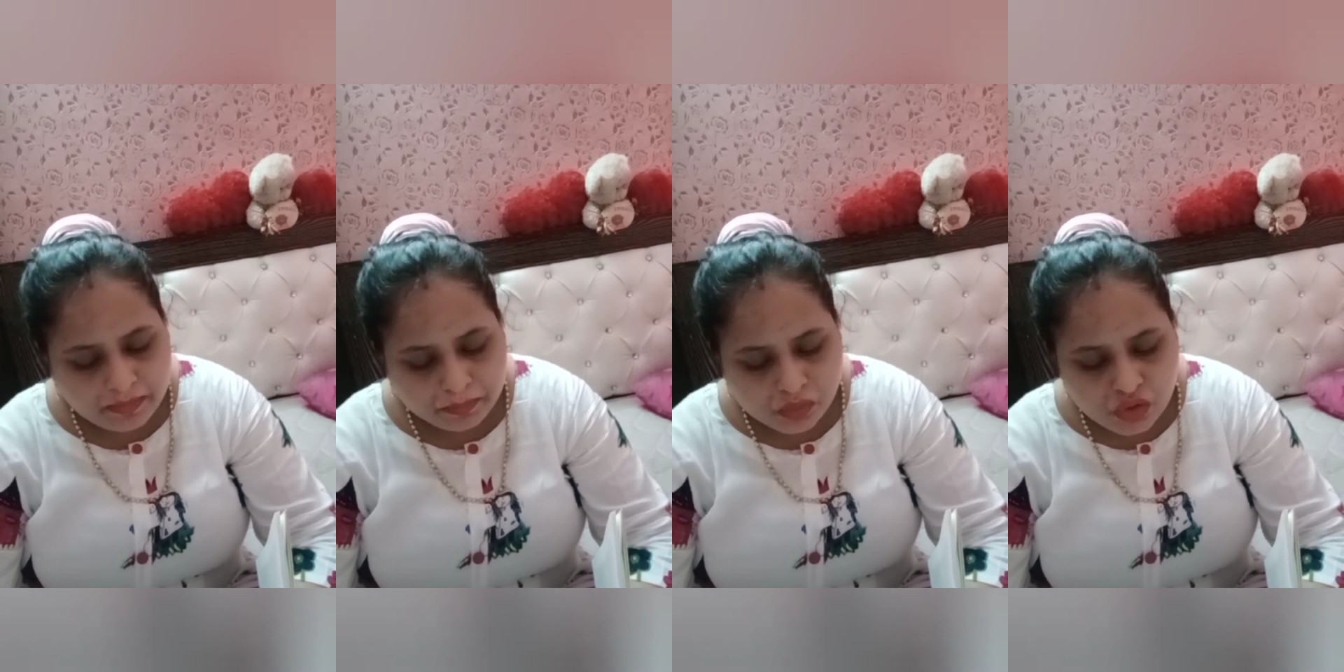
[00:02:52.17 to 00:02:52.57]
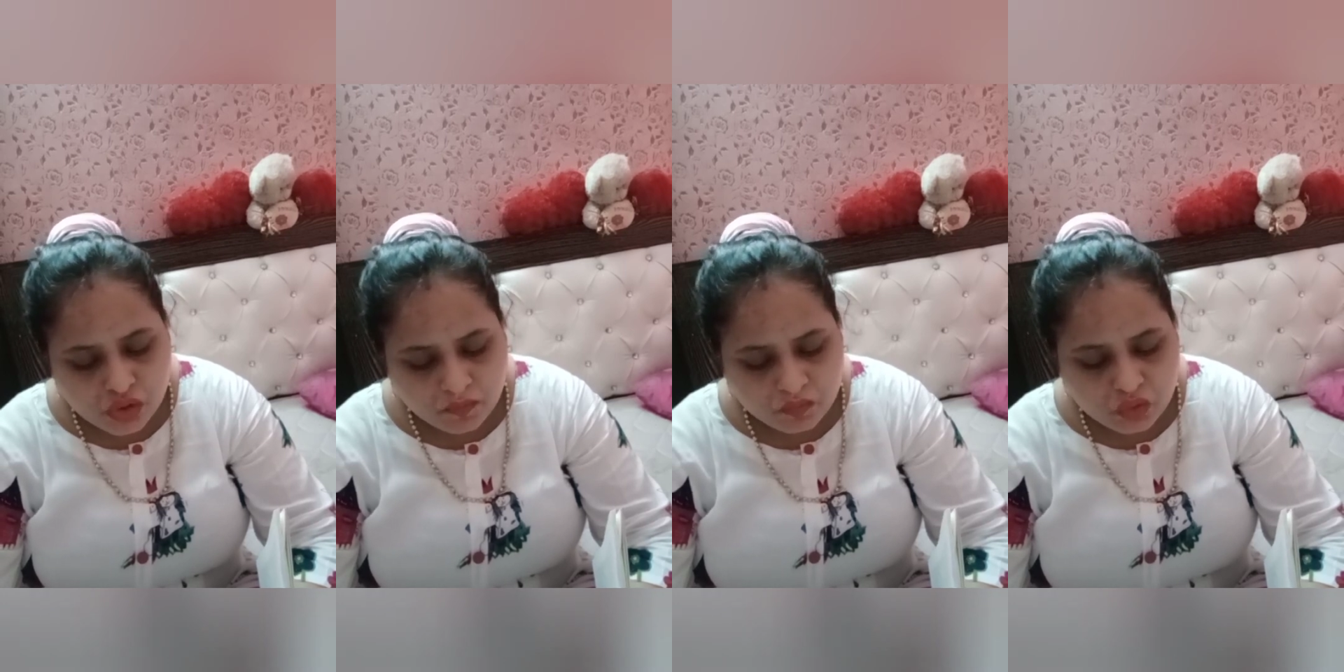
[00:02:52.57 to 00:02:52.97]

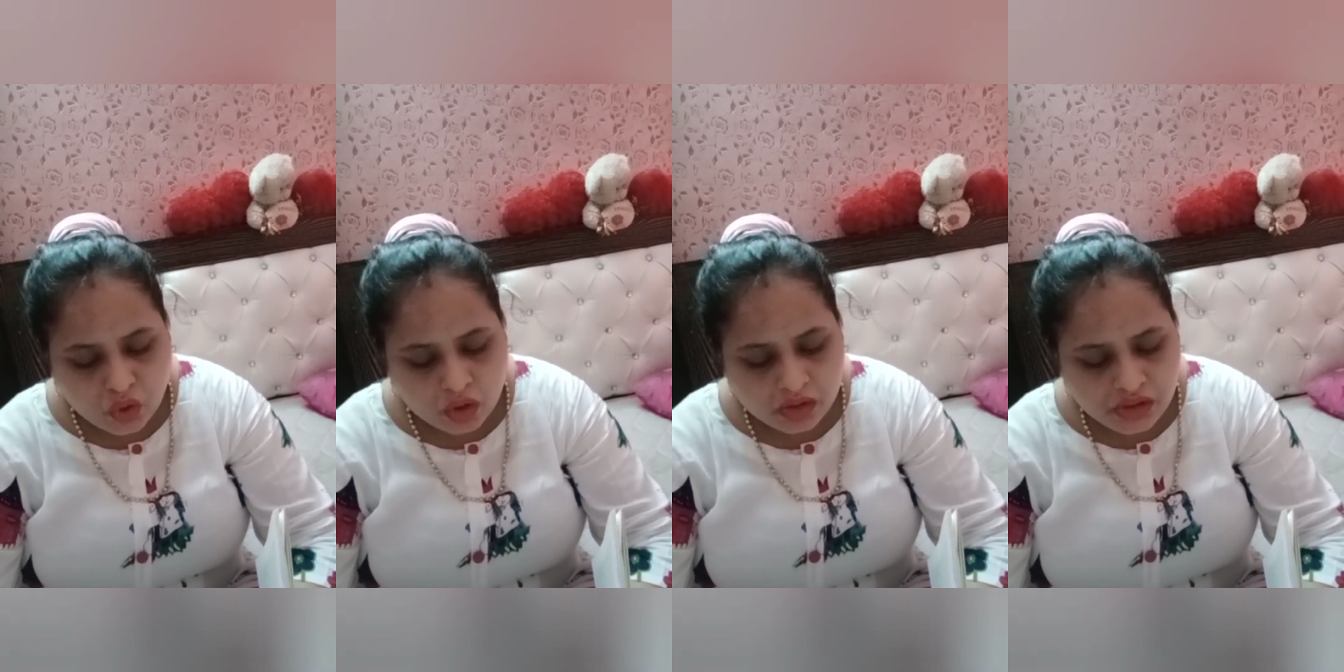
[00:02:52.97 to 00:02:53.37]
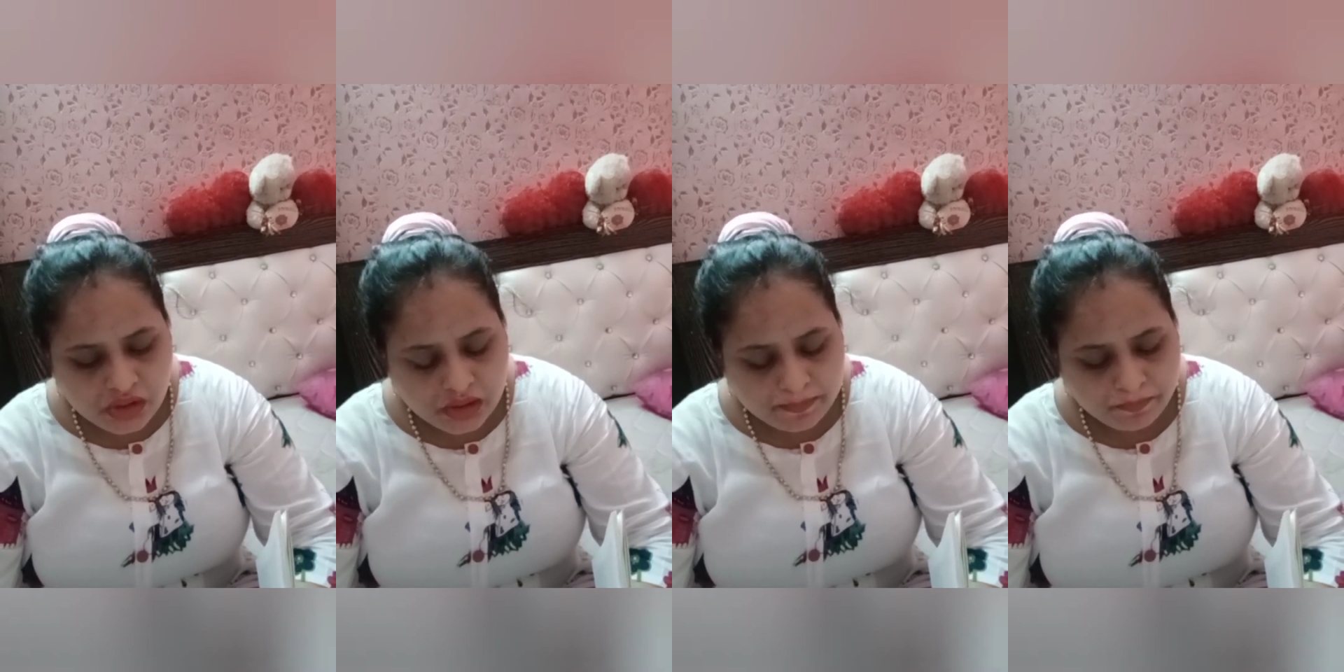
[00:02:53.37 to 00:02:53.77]
Although it
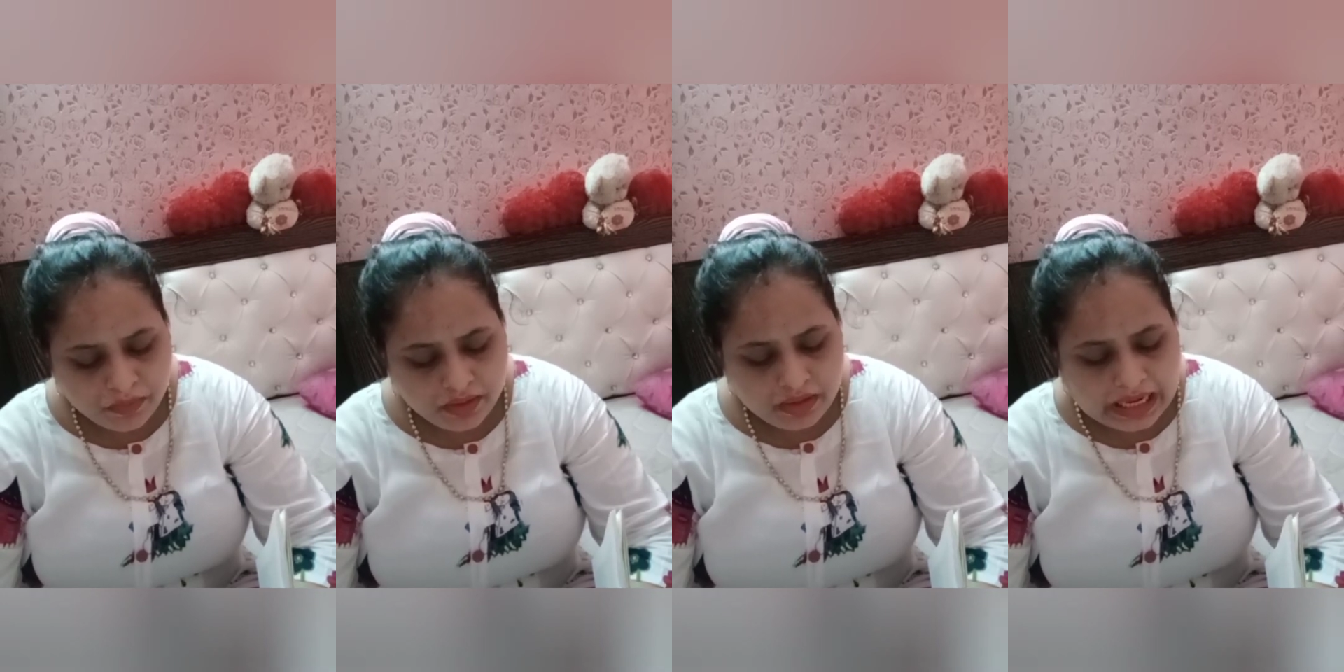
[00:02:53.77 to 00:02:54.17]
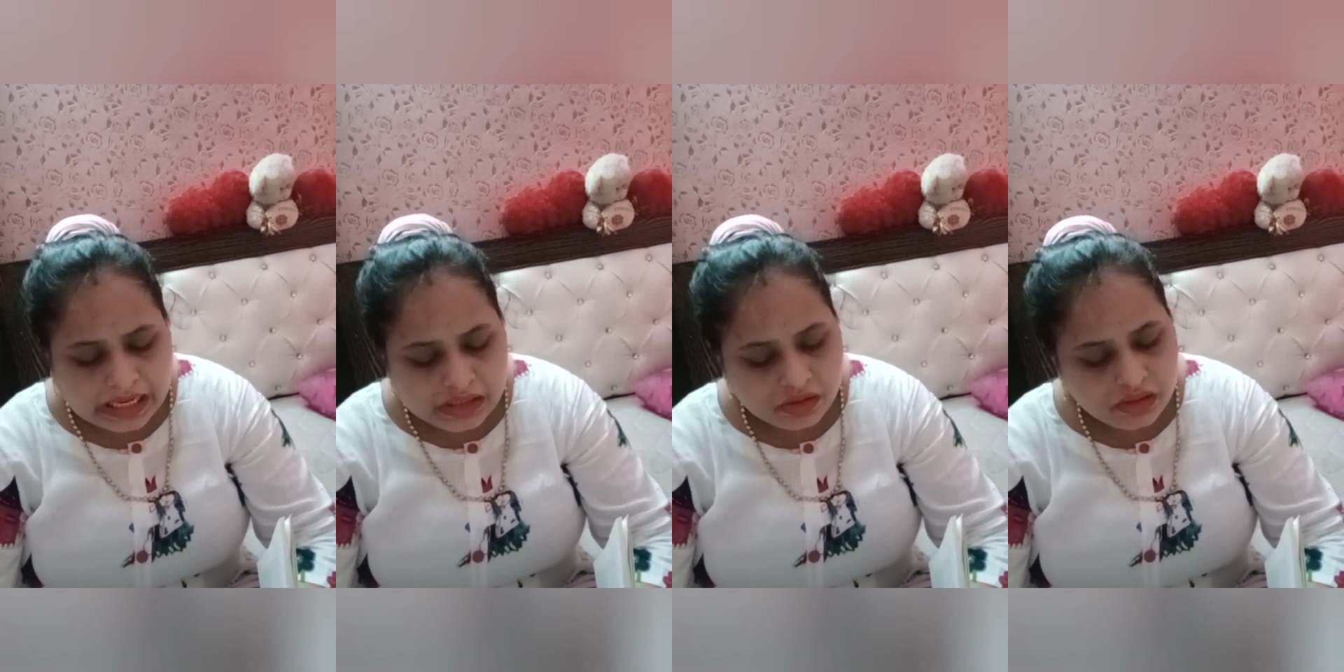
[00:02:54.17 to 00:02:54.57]
does not
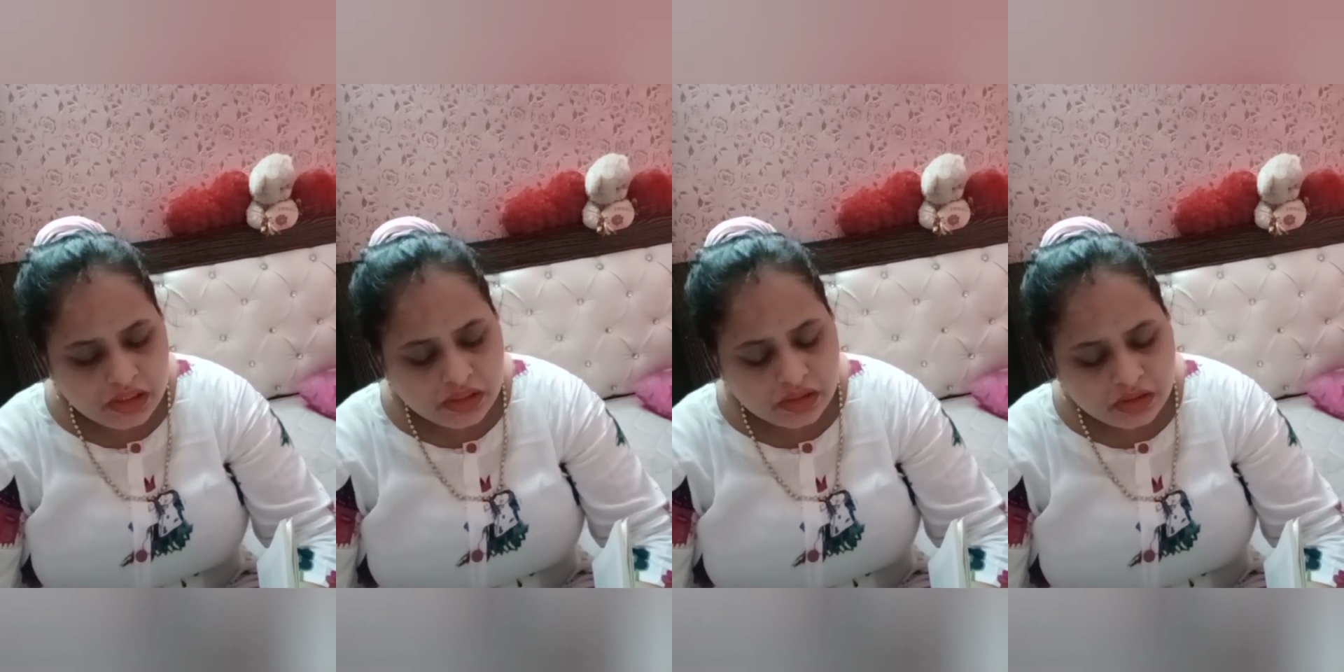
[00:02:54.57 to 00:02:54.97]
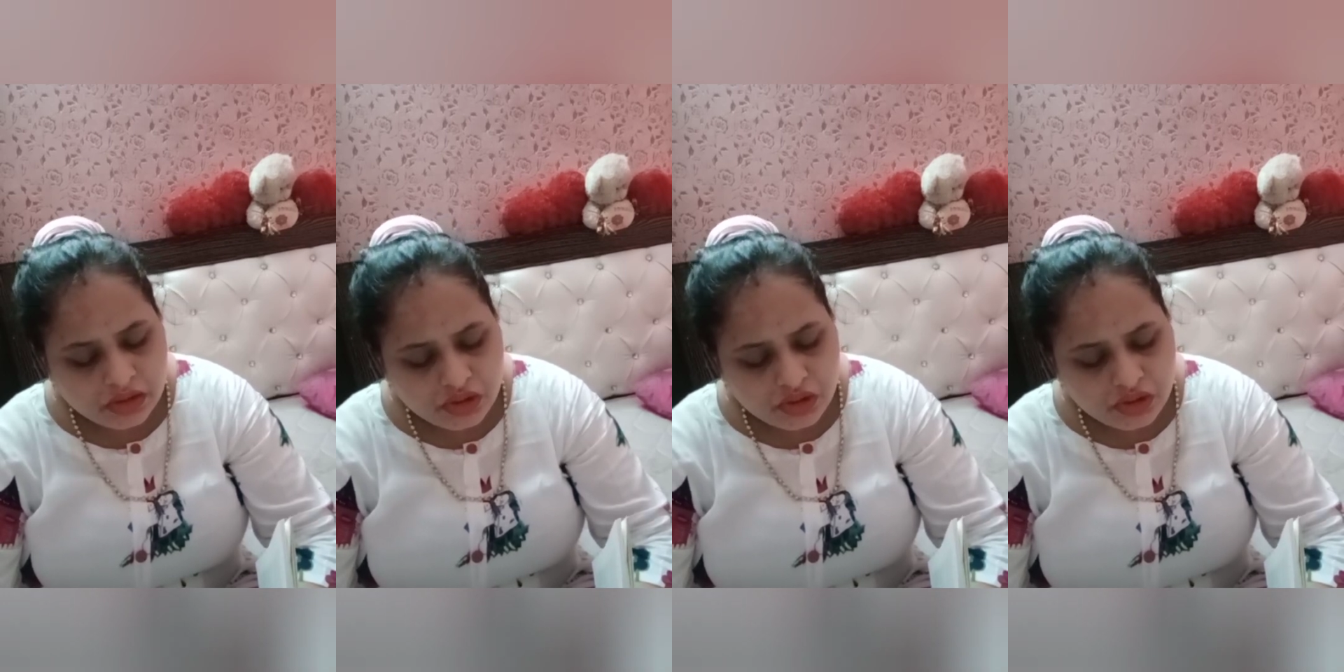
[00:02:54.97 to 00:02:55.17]
seem to deal with